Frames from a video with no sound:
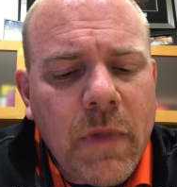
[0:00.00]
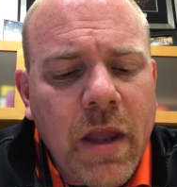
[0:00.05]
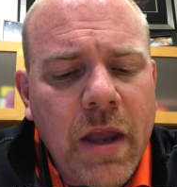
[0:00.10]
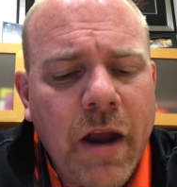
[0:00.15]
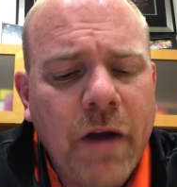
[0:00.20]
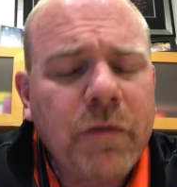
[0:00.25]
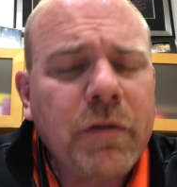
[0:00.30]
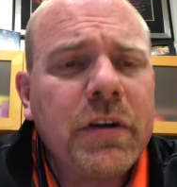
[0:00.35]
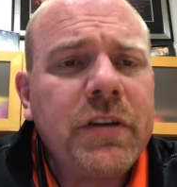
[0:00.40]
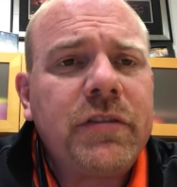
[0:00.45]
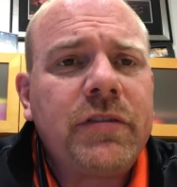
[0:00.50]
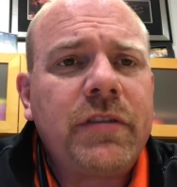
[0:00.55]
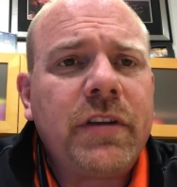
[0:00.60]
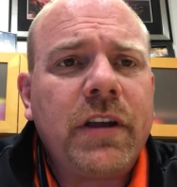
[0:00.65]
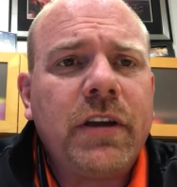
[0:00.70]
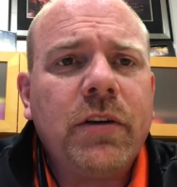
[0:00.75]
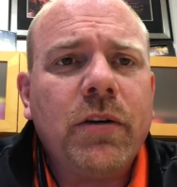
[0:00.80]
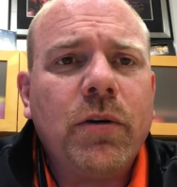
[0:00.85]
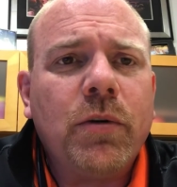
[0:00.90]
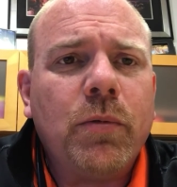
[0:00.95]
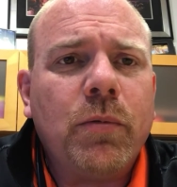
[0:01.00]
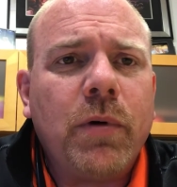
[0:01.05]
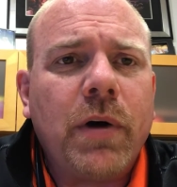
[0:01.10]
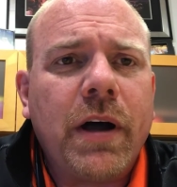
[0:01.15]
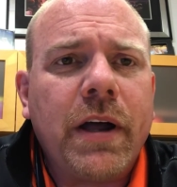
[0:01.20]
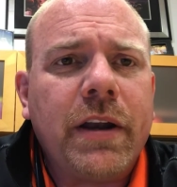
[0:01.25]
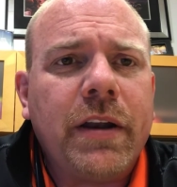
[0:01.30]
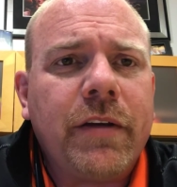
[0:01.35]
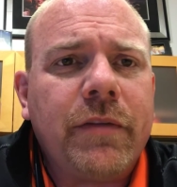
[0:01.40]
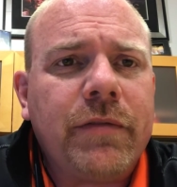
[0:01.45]

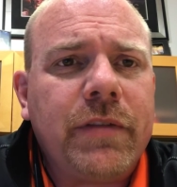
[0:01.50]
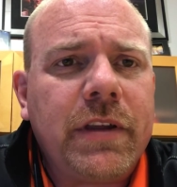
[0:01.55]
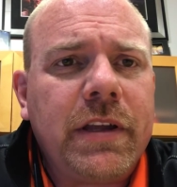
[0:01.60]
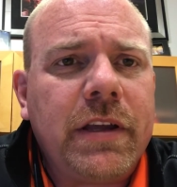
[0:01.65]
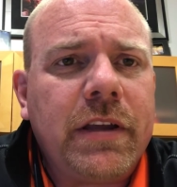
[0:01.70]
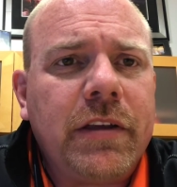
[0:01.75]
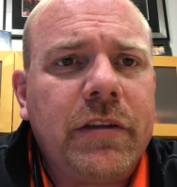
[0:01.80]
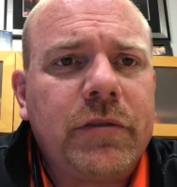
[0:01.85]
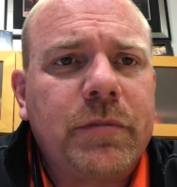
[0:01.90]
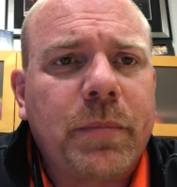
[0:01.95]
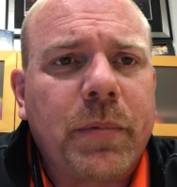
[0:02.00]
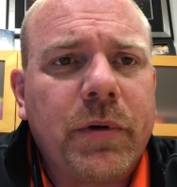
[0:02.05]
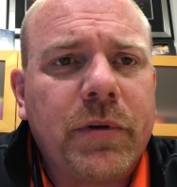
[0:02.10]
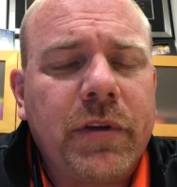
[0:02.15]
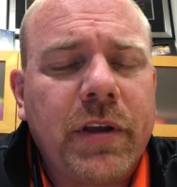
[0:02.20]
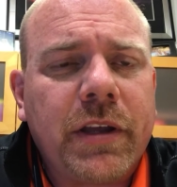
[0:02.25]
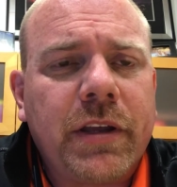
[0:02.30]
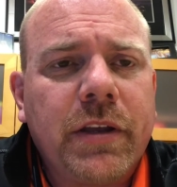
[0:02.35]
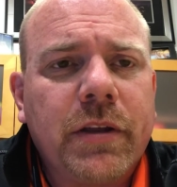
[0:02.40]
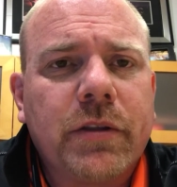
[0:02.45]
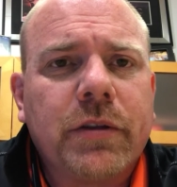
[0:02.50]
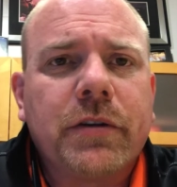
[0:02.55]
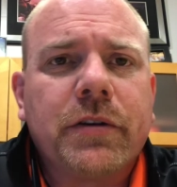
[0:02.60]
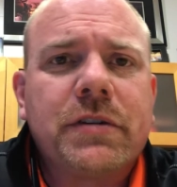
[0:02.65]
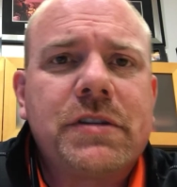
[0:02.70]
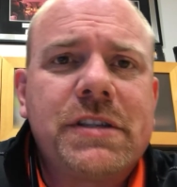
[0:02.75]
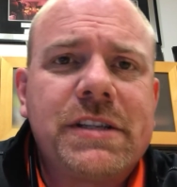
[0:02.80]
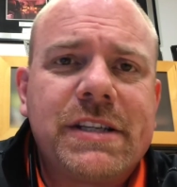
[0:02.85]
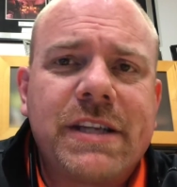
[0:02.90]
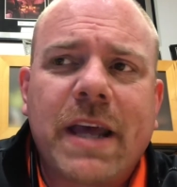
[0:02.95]
one of these particular
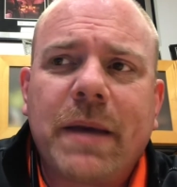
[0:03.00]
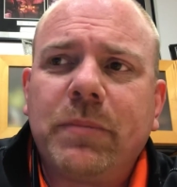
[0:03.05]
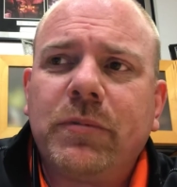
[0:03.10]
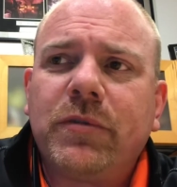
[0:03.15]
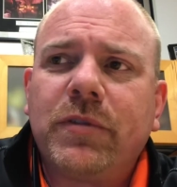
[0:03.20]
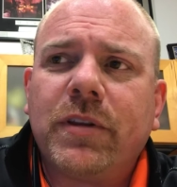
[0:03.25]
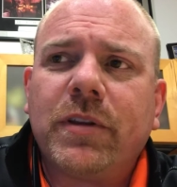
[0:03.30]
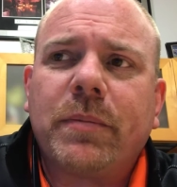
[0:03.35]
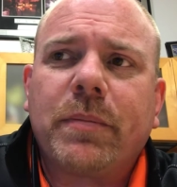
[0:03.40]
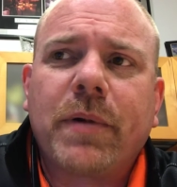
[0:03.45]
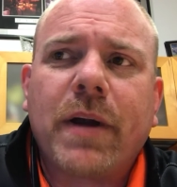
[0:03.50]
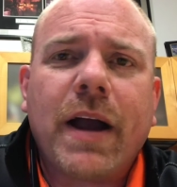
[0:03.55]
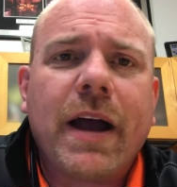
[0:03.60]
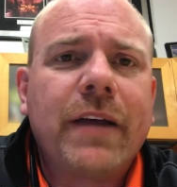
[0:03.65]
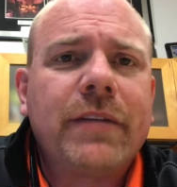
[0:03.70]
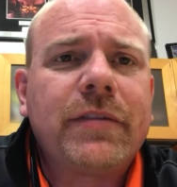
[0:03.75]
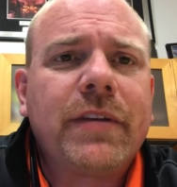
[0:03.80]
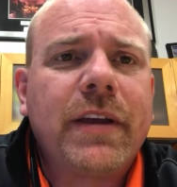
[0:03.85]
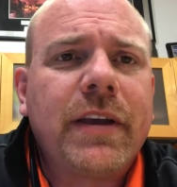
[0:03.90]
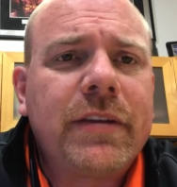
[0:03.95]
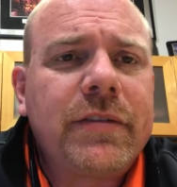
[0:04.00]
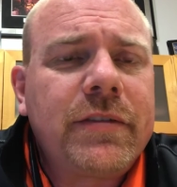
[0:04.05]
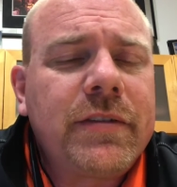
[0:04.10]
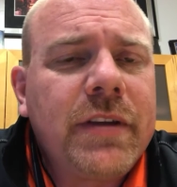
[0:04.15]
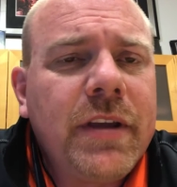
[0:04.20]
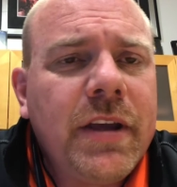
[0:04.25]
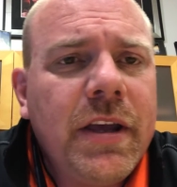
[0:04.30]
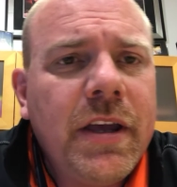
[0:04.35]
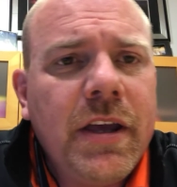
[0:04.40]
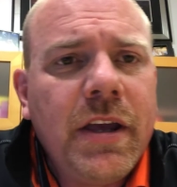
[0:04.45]
steps to the process.
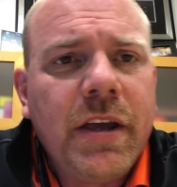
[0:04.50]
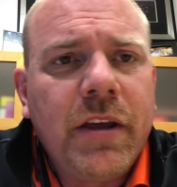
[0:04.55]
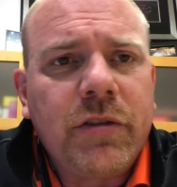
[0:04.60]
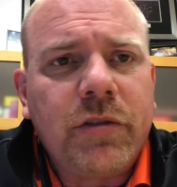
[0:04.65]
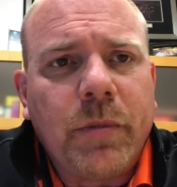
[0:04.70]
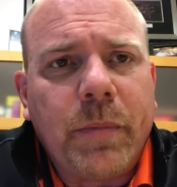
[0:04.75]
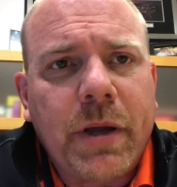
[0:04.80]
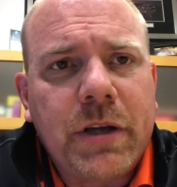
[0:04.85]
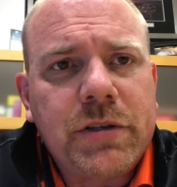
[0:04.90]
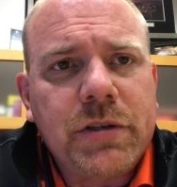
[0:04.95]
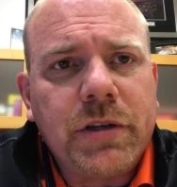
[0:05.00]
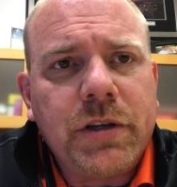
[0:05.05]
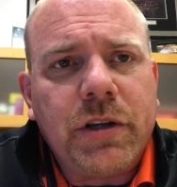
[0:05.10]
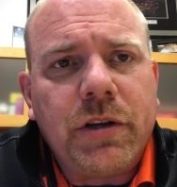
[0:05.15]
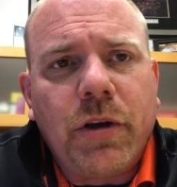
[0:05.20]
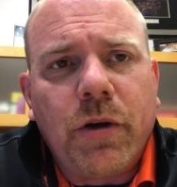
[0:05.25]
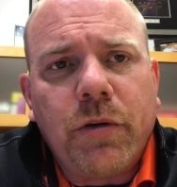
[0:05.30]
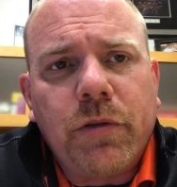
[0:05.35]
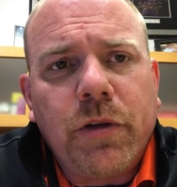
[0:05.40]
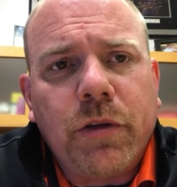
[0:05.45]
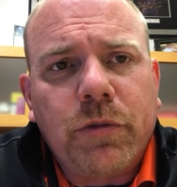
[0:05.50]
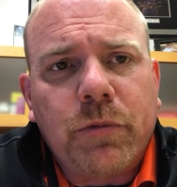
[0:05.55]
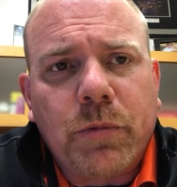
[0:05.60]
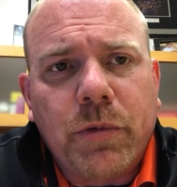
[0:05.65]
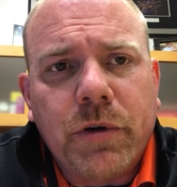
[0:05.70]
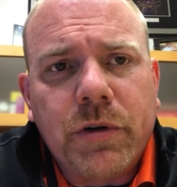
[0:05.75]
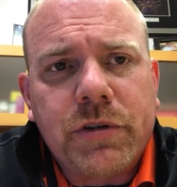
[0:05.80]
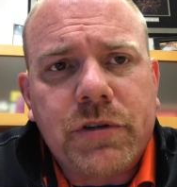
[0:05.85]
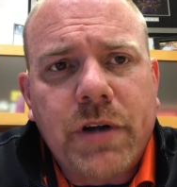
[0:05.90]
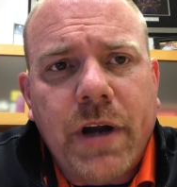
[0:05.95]
So make sure you know those
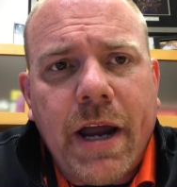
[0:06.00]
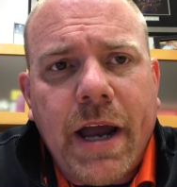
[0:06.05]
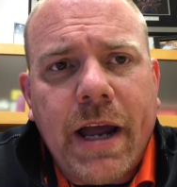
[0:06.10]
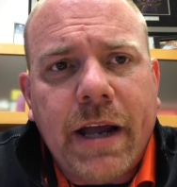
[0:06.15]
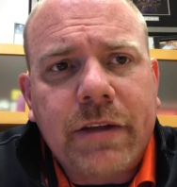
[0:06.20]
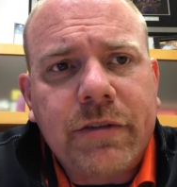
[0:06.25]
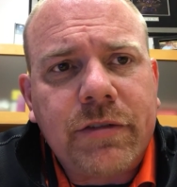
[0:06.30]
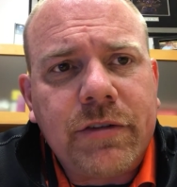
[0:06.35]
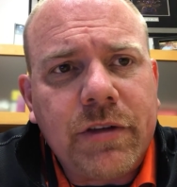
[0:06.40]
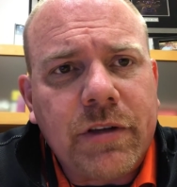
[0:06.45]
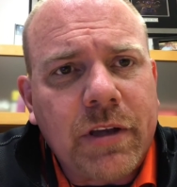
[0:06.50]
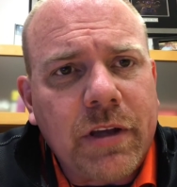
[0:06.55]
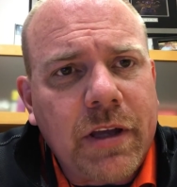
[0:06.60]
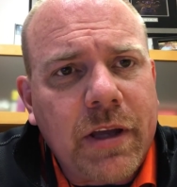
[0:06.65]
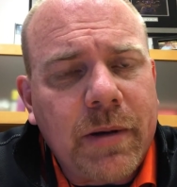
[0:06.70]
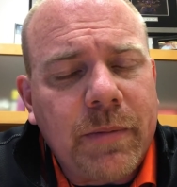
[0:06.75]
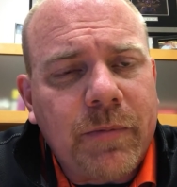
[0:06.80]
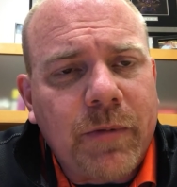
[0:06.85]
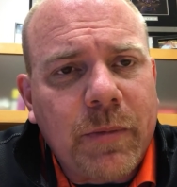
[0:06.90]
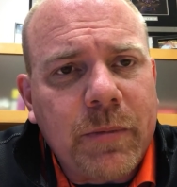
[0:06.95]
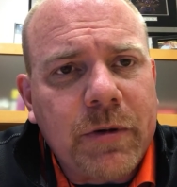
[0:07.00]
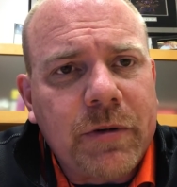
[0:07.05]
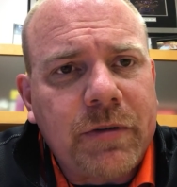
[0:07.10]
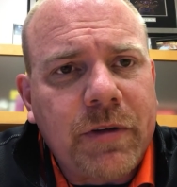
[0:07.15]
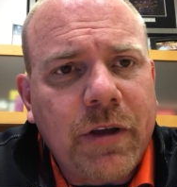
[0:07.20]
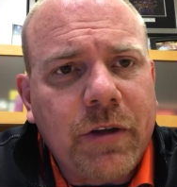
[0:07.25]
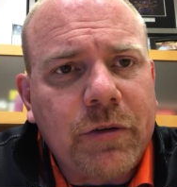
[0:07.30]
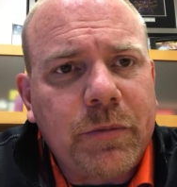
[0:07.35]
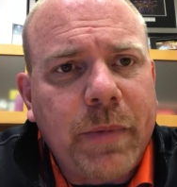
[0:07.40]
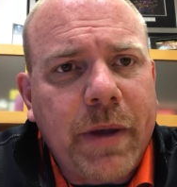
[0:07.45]
word tracks. You can get them from your
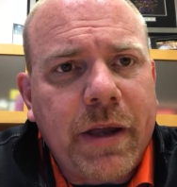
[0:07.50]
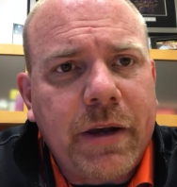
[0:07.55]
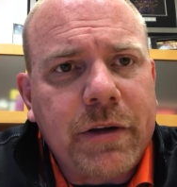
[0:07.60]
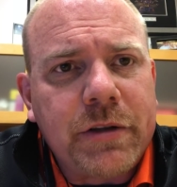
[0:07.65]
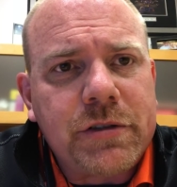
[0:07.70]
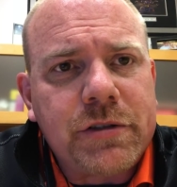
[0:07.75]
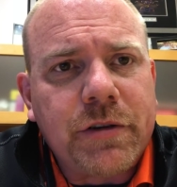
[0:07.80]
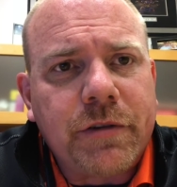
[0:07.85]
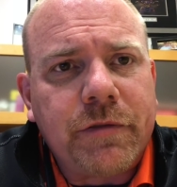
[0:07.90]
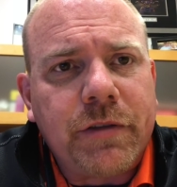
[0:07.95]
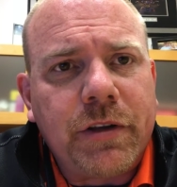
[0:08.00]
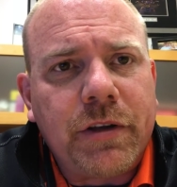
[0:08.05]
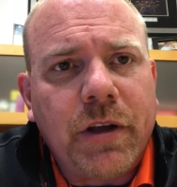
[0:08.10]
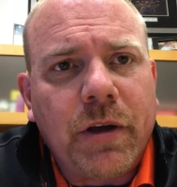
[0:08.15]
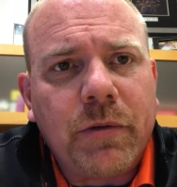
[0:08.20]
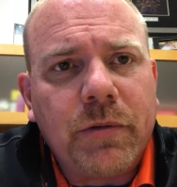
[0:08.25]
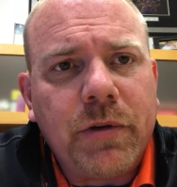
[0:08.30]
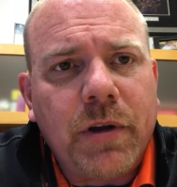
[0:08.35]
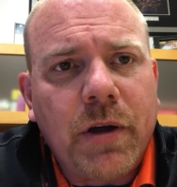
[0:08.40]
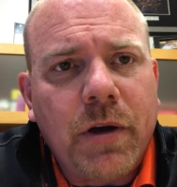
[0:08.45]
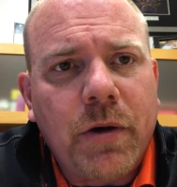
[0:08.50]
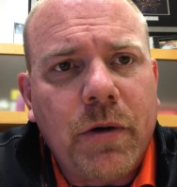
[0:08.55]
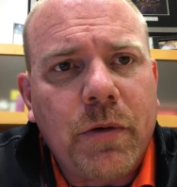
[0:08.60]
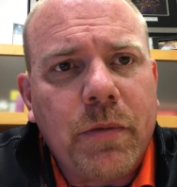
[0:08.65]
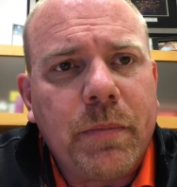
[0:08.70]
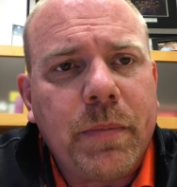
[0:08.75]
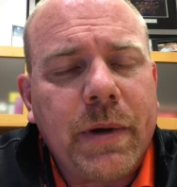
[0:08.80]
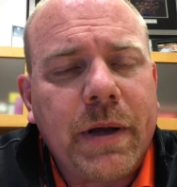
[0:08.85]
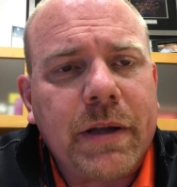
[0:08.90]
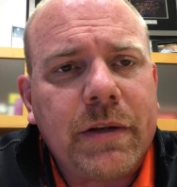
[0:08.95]
sales manager if you don't
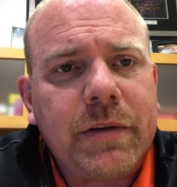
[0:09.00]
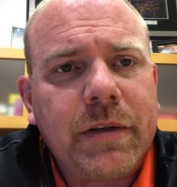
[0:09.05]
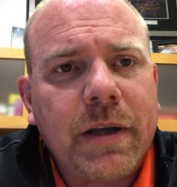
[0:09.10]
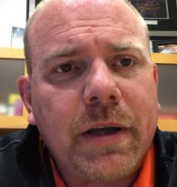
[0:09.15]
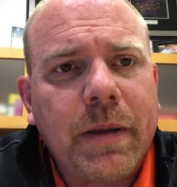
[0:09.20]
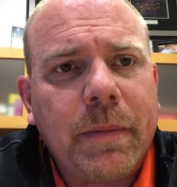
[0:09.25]
know, but